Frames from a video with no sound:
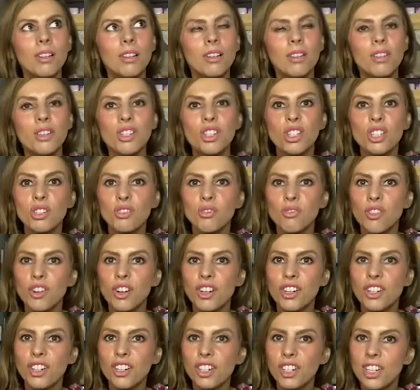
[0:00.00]

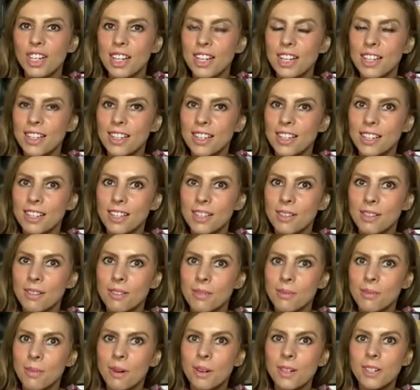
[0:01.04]
scrunchies
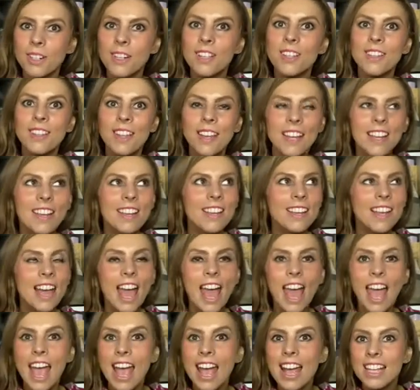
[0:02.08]
what do you think
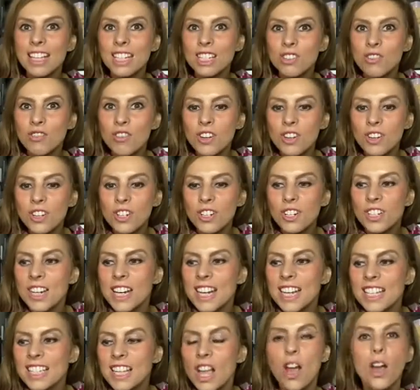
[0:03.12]
hair
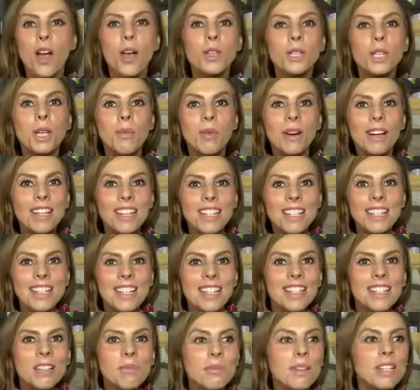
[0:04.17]
scrunchies so I can
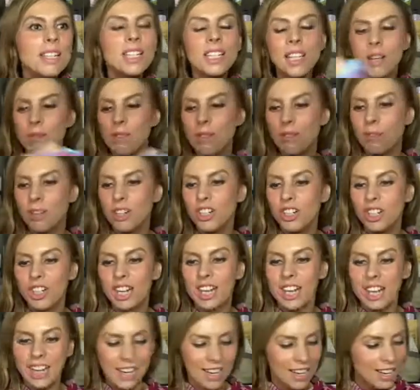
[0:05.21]
sit at my sewing
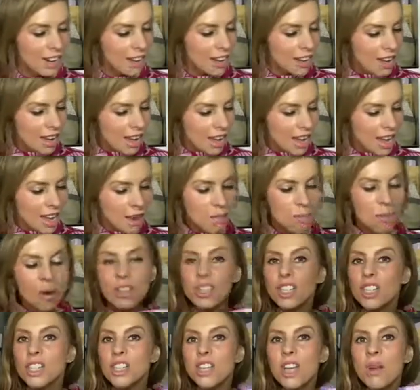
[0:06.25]
machine in my
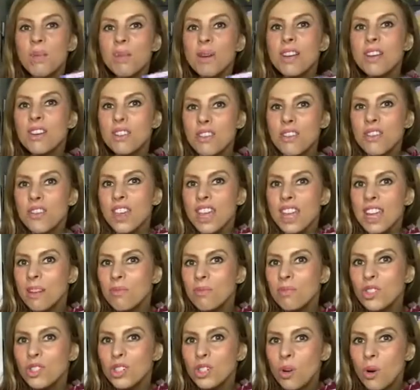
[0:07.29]
sewing theme
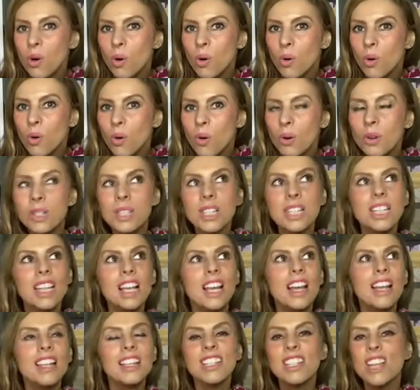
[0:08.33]
shorts
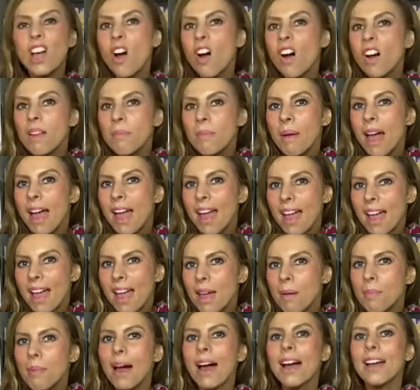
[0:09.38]
and tie my
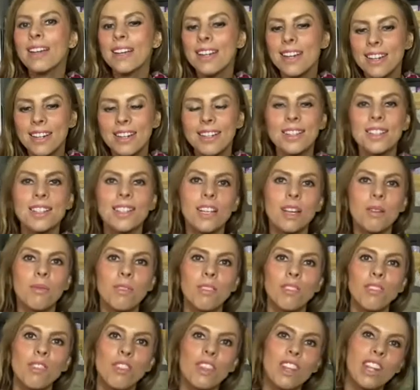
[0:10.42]
hair back in a
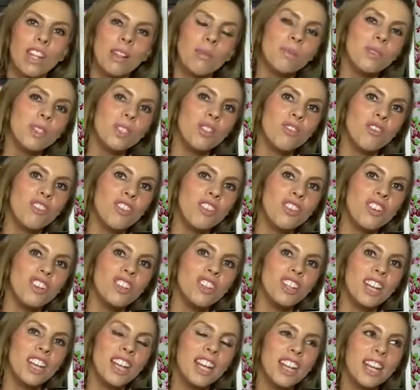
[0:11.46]
sewing theme
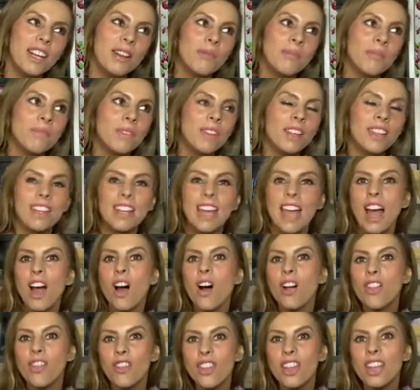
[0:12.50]
scrunchie yeah,
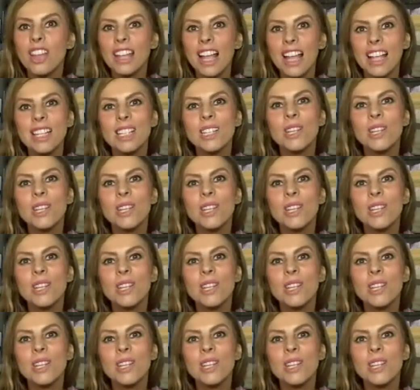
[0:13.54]
I think that's